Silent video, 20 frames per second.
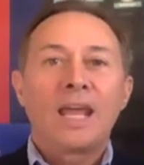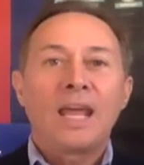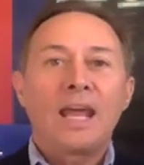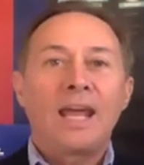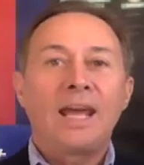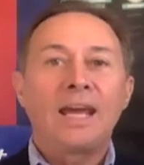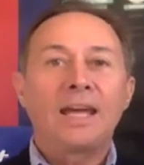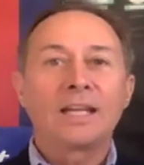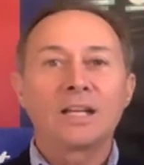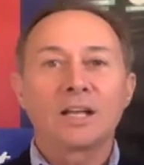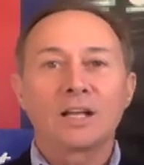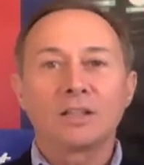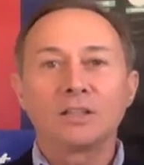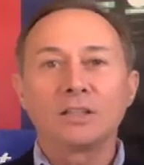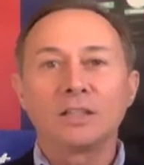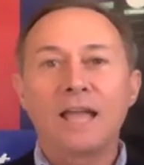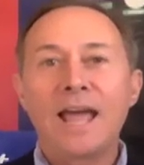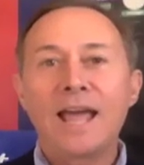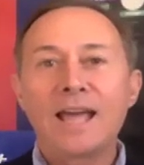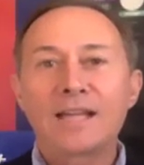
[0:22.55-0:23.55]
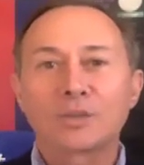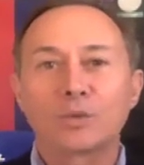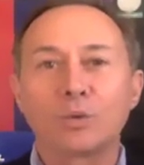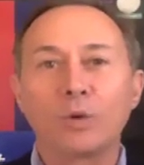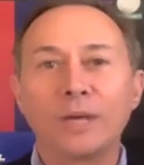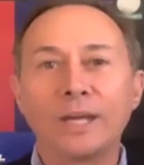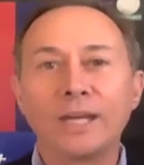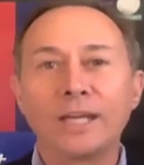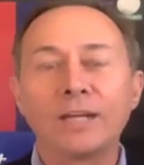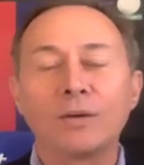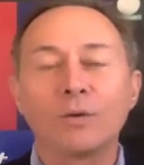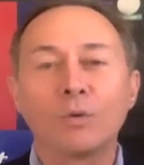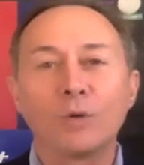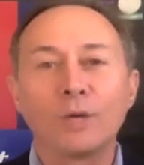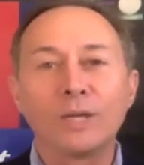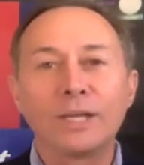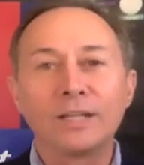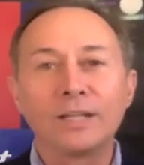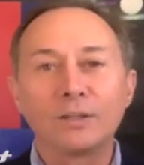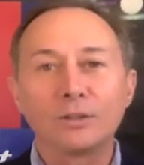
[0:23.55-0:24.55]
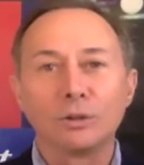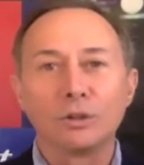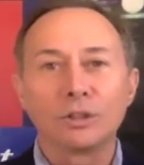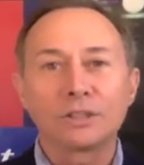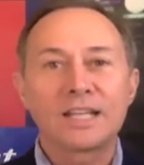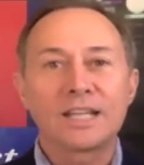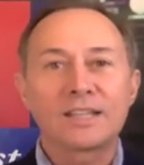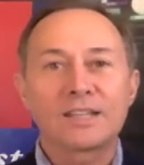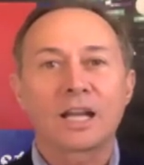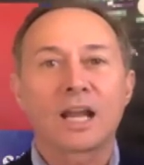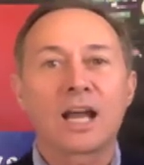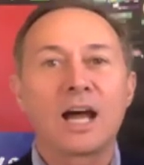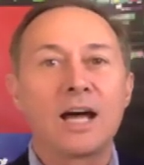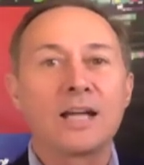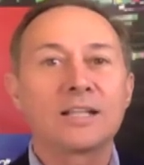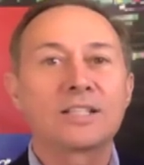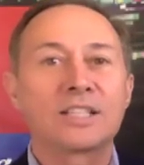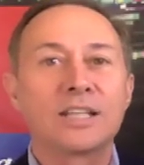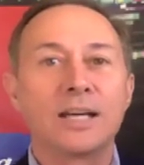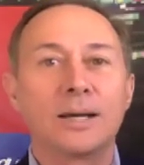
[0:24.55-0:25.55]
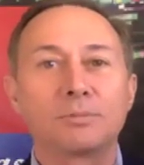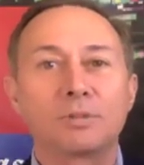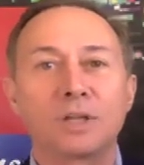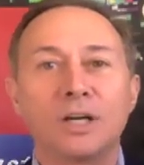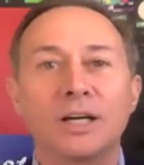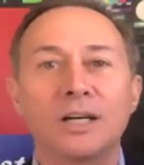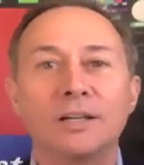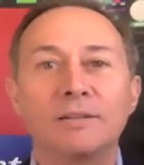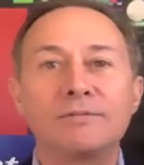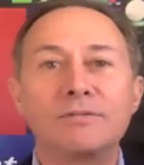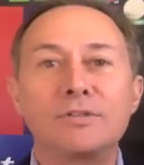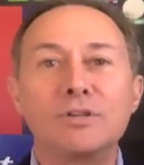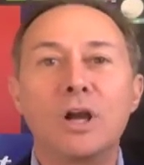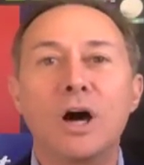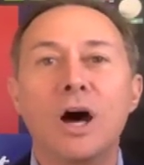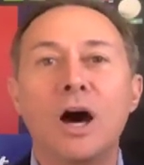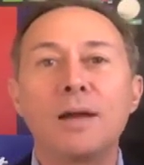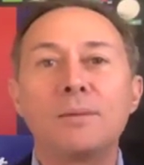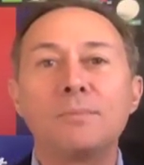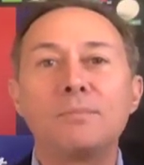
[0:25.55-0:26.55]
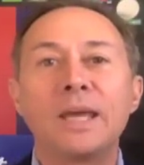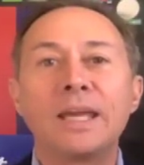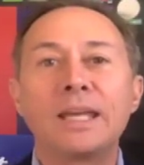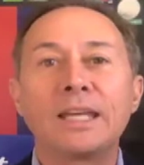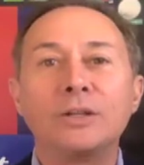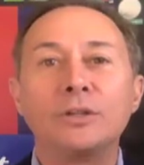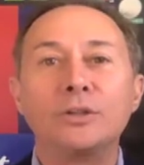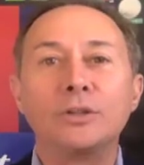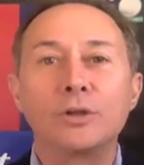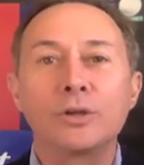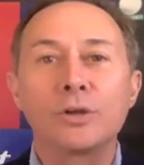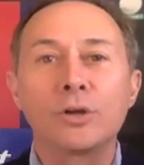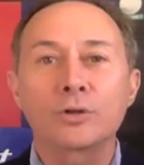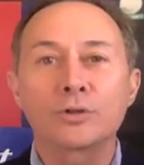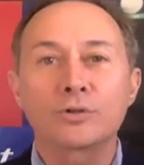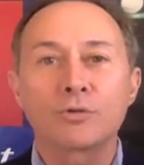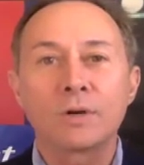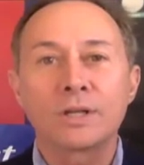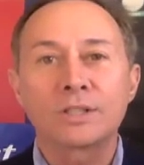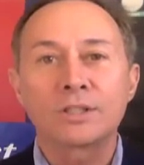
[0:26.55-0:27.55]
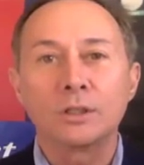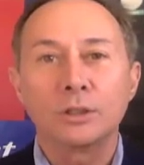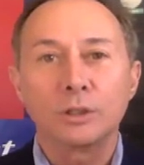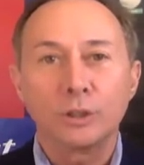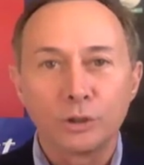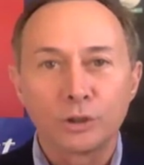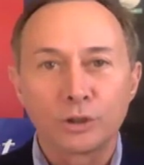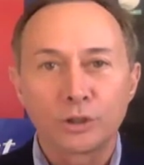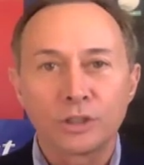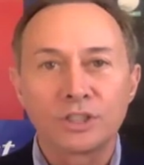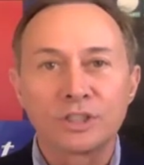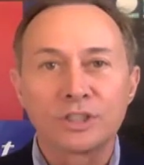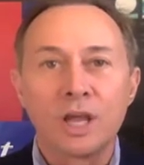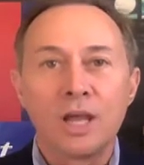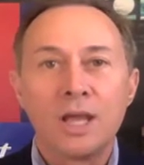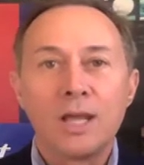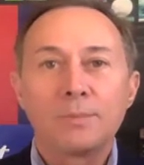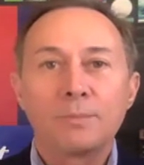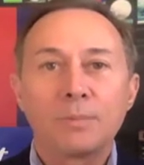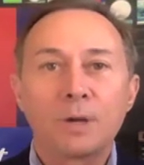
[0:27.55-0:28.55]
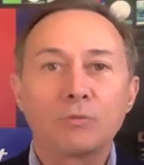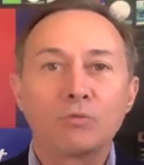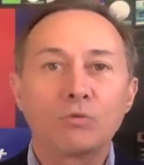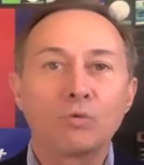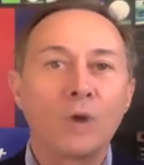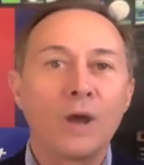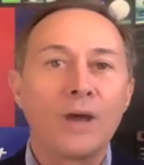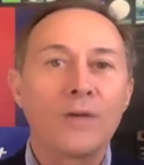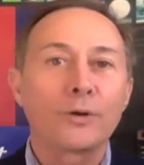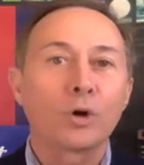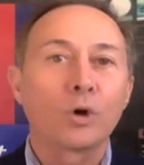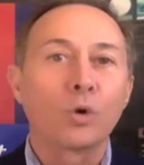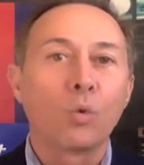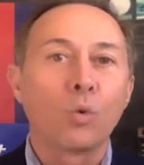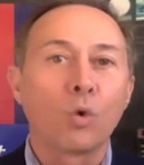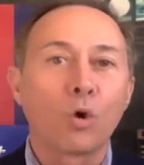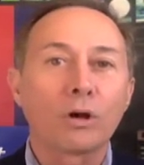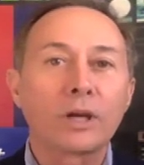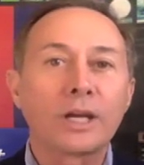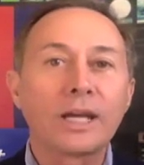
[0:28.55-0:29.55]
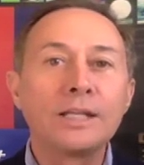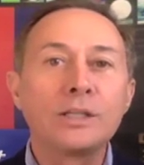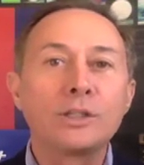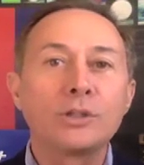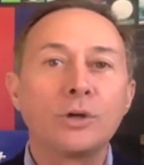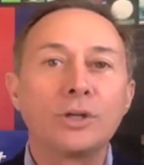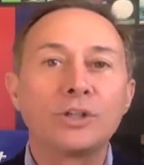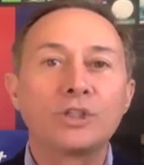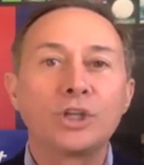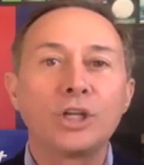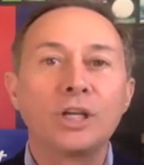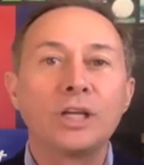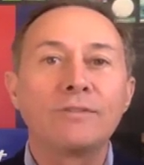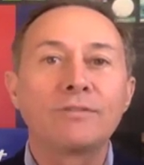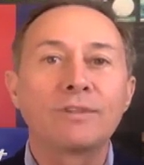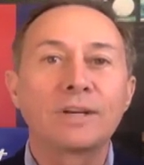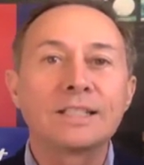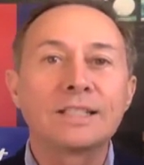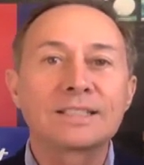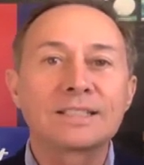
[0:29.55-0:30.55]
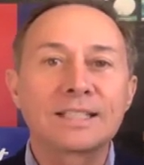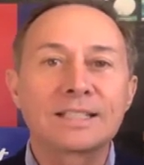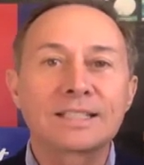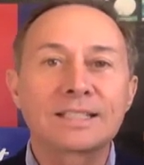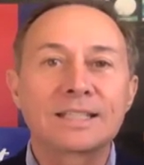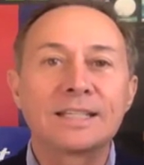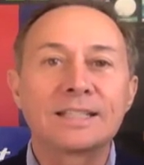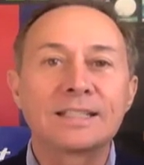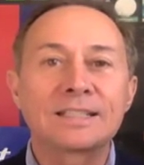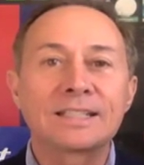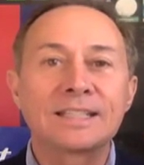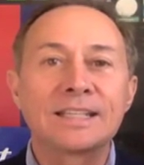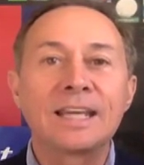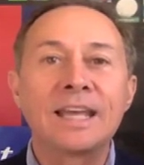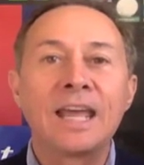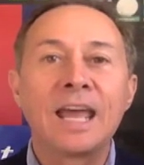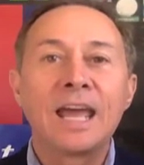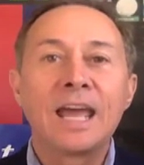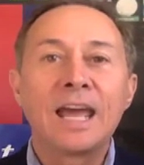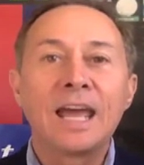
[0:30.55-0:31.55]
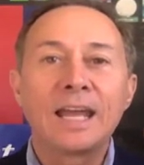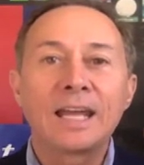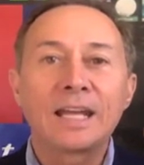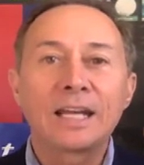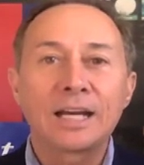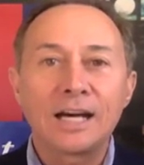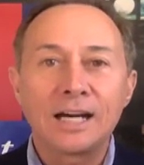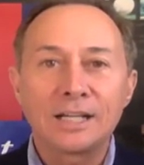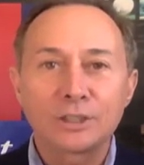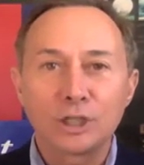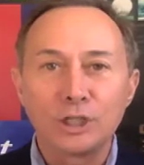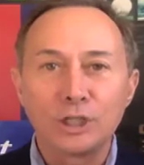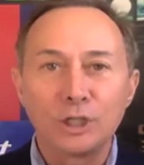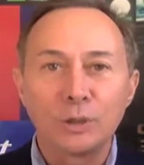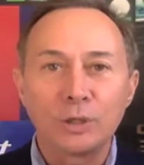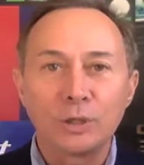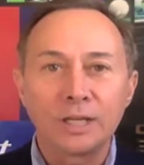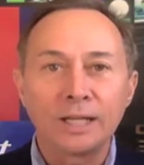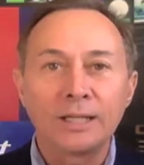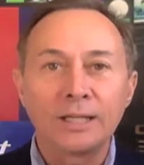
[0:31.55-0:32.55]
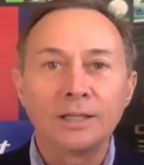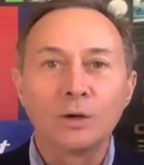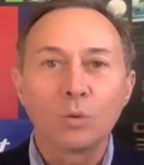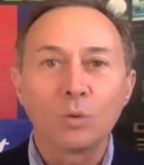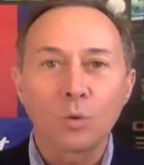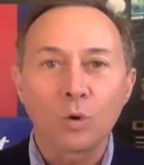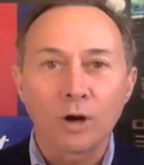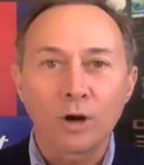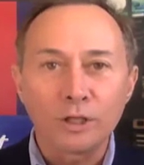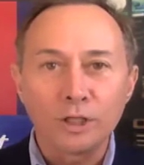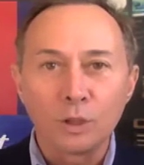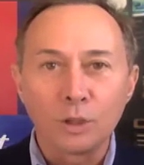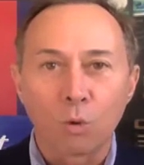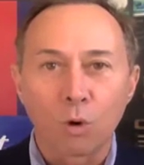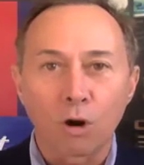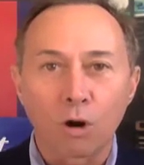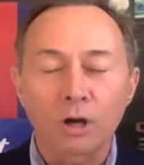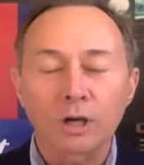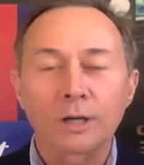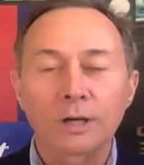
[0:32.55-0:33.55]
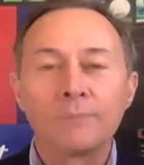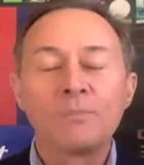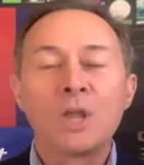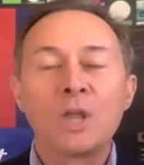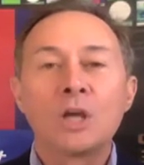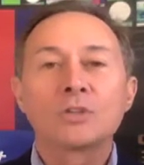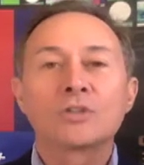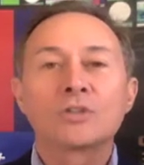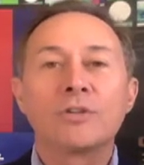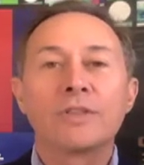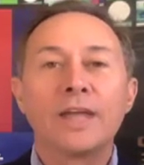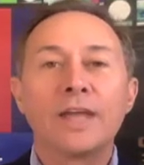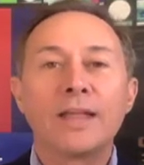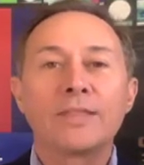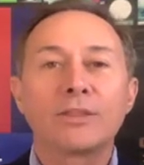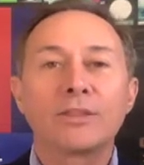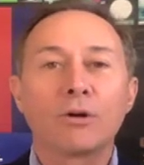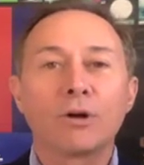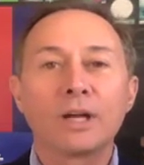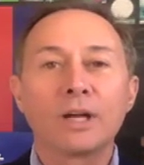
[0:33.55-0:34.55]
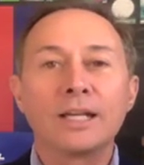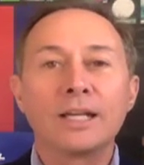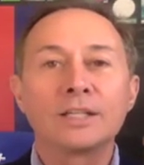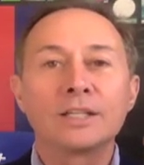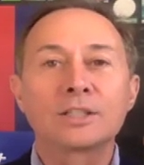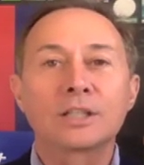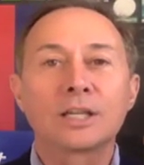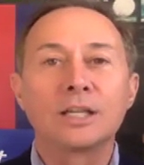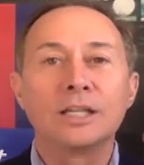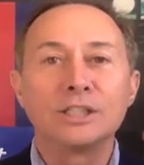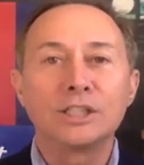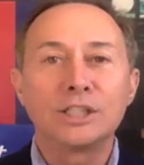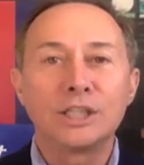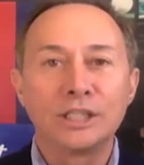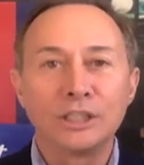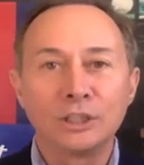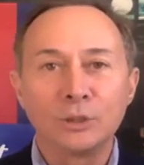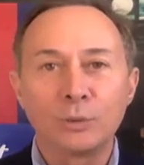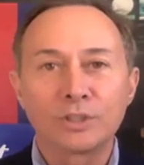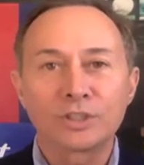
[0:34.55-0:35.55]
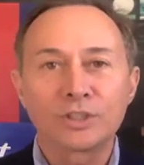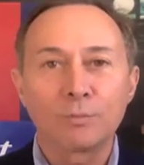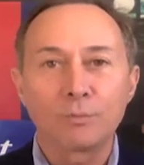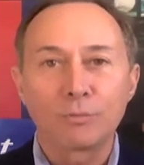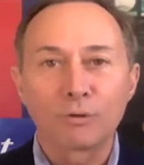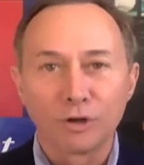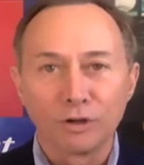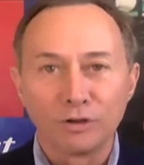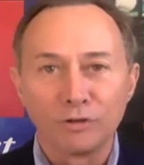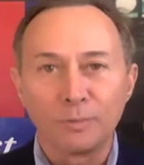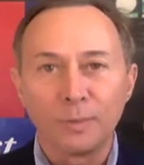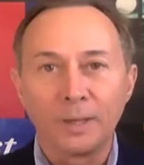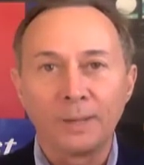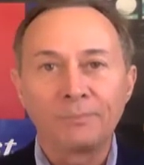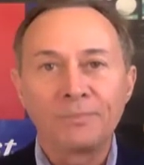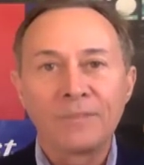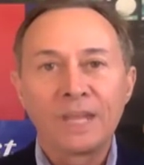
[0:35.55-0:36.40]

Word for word: And last week, we looked at the concept of not making New Year's resolutions, but rather working to achieve consistency, and continuity where you work so that there is continuous improvement.